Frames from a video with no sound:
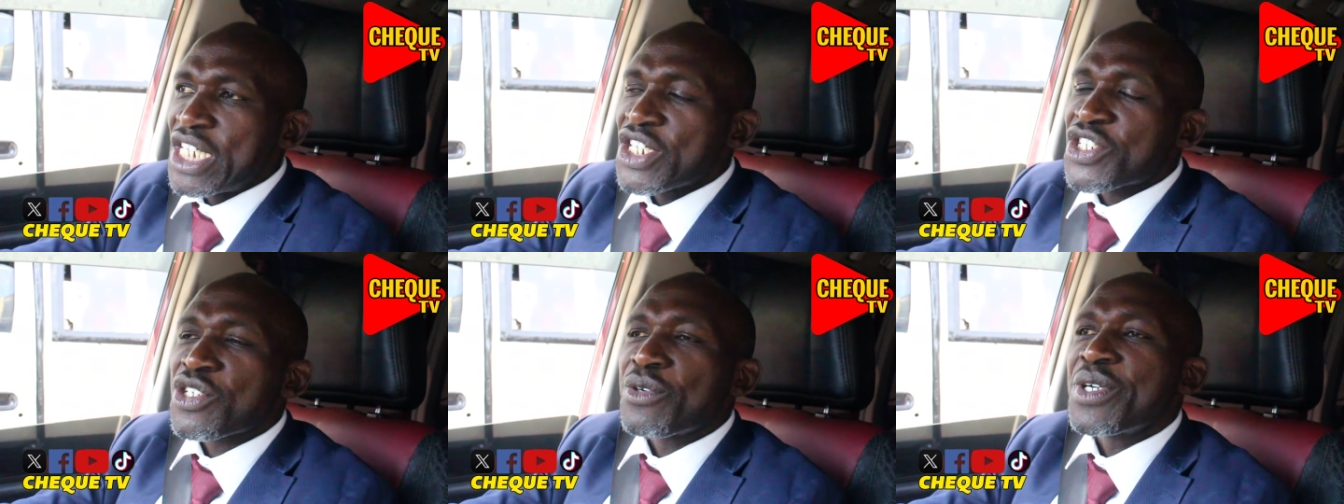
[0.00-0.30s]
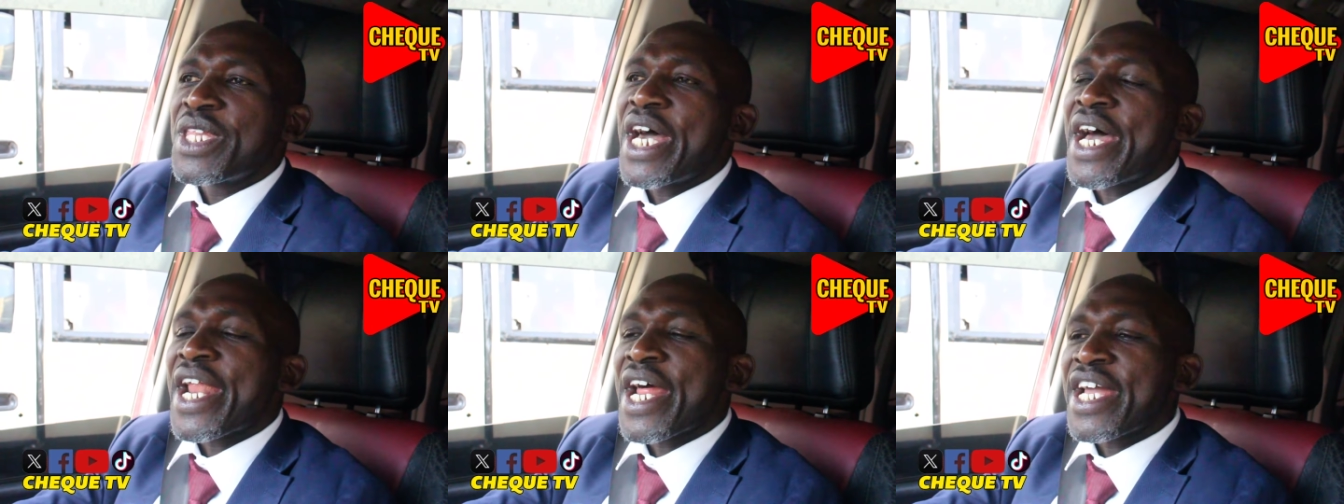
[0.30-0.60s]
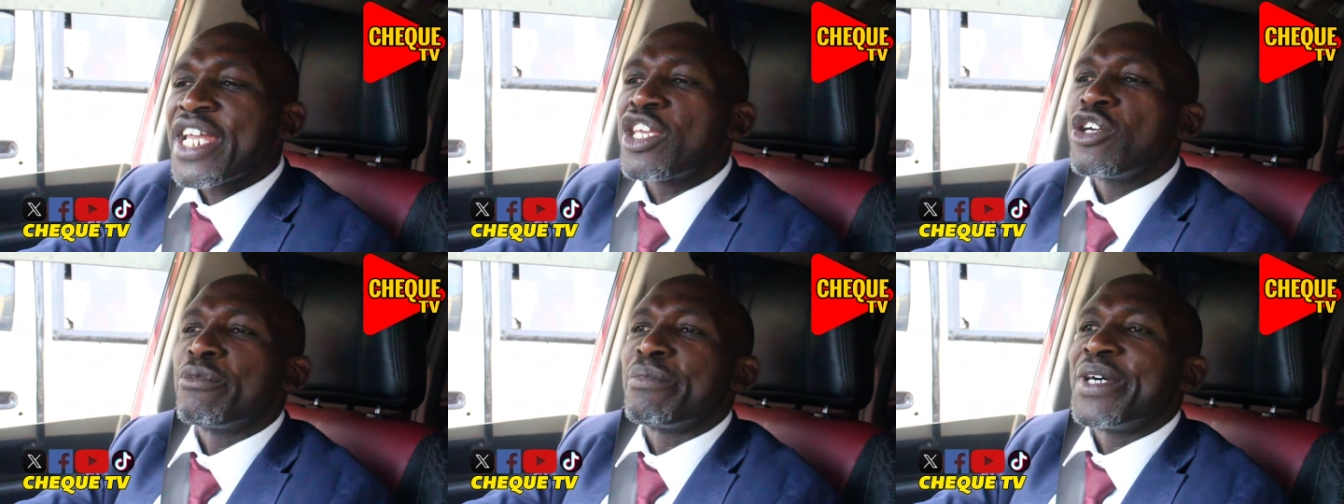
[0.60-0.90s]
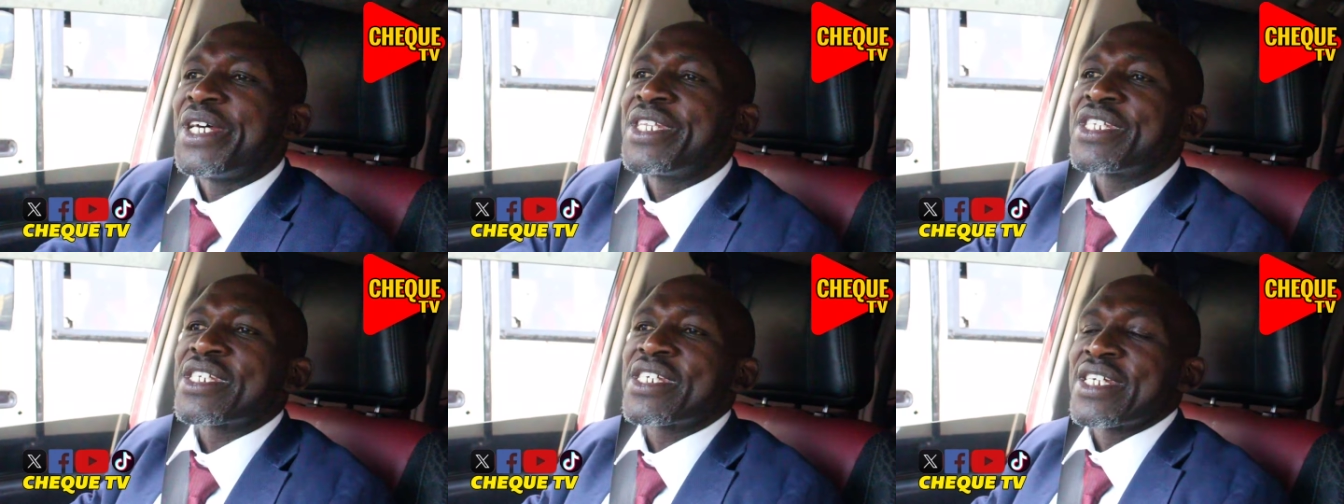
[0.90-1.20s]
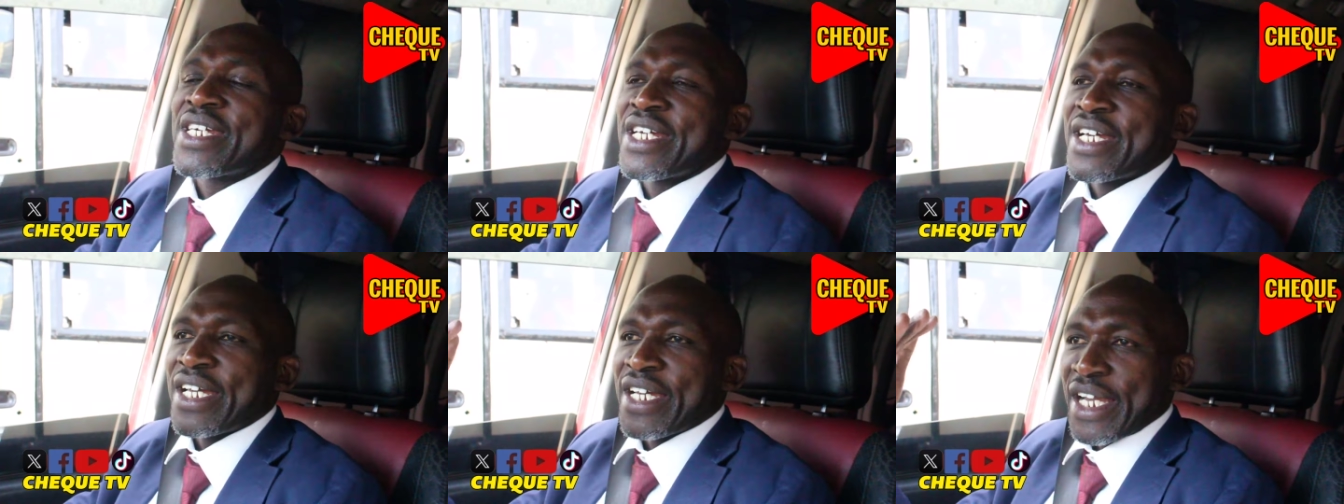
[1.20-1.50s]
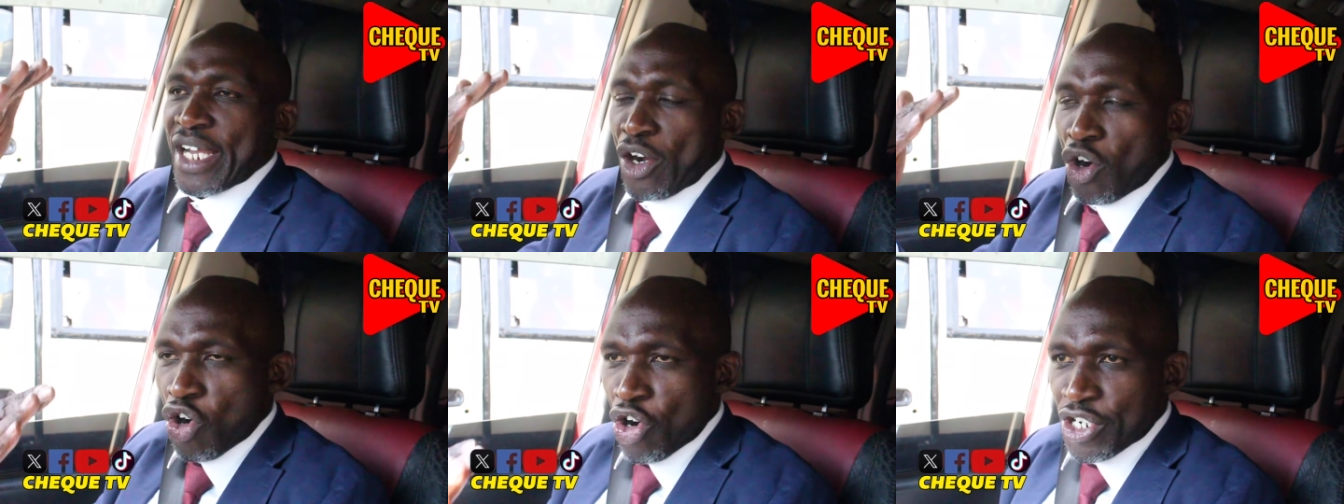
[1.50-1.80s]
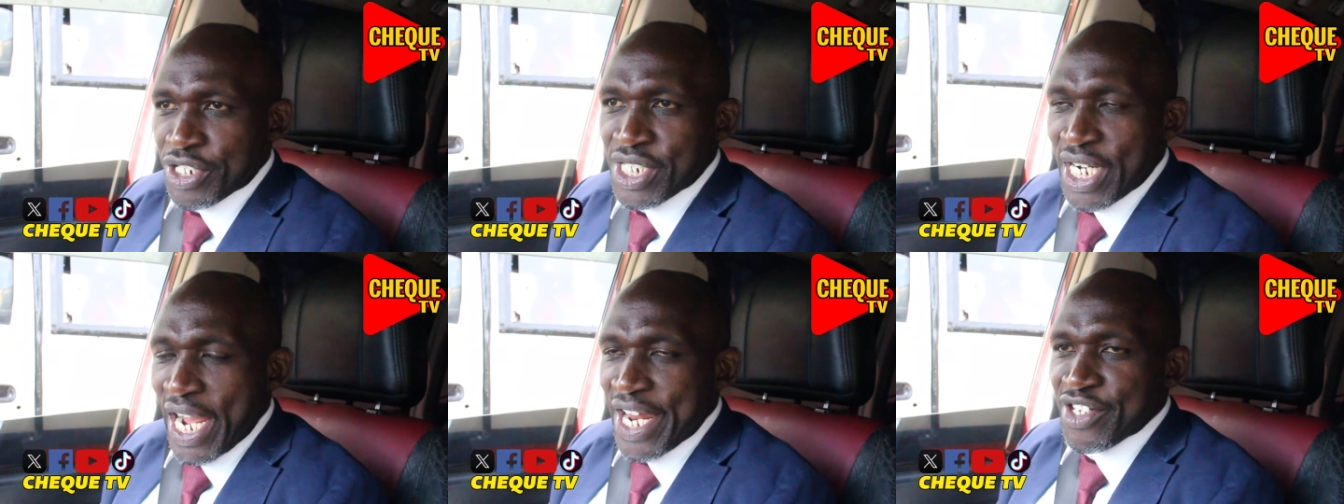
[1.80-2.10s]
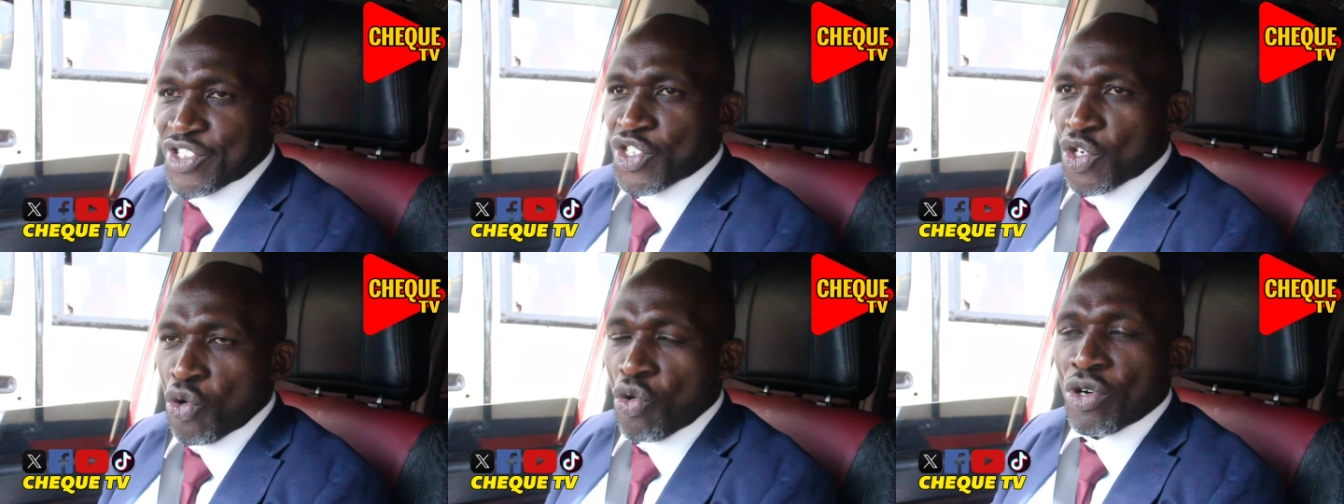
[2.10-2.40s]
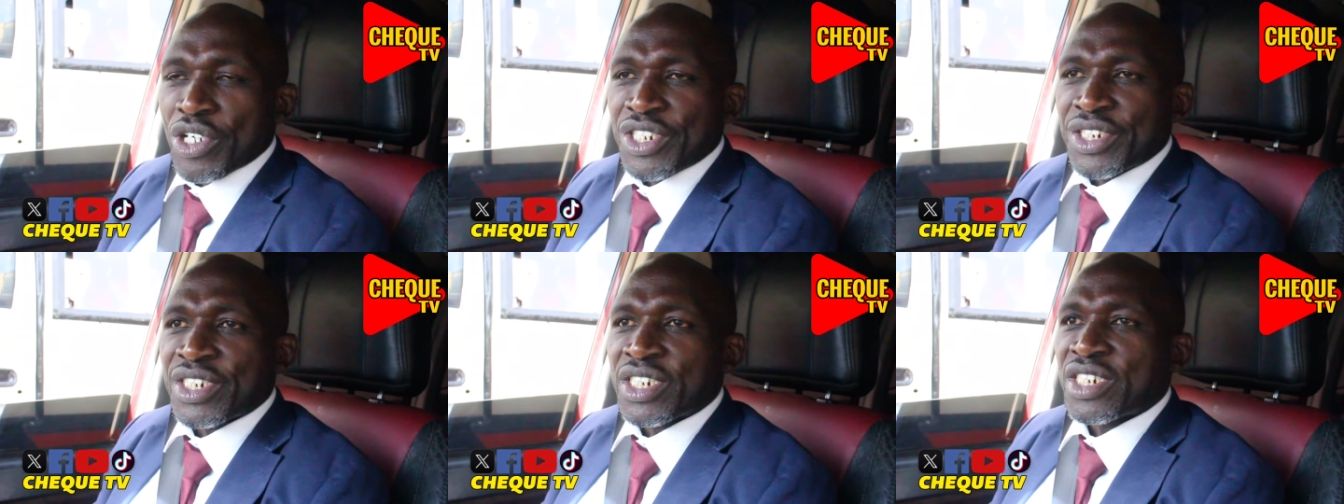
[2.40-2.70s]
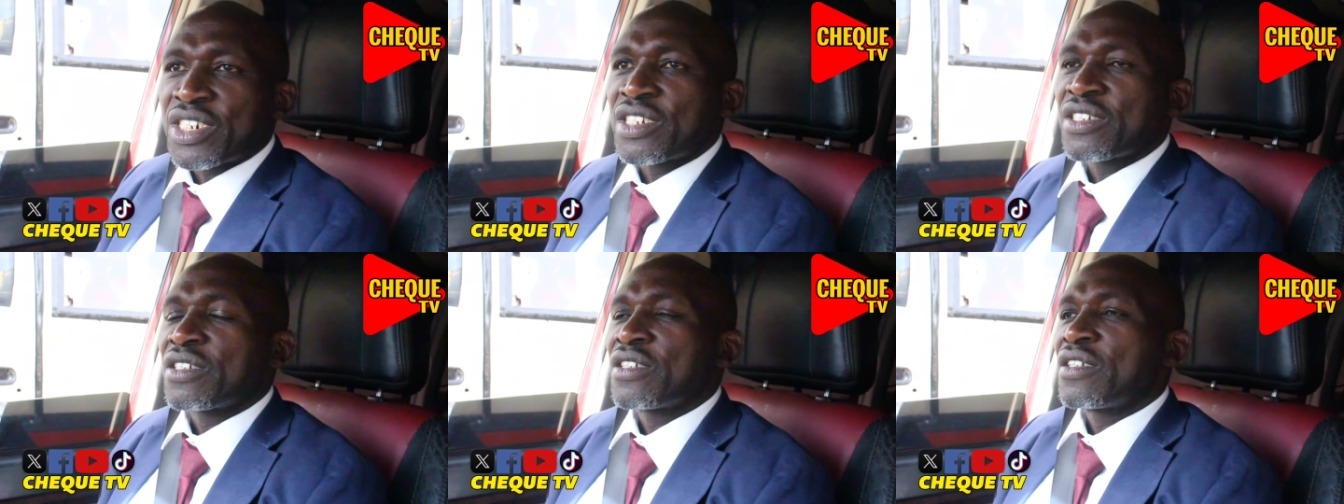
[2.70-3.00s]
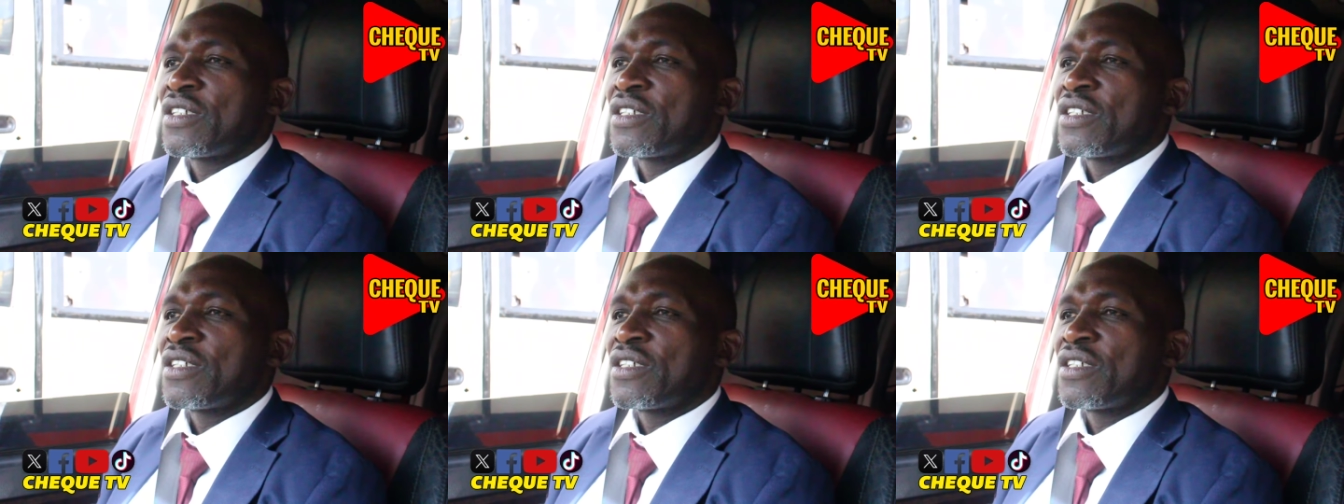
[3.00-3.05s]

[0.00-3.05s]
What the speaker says: So with that argument, court can squash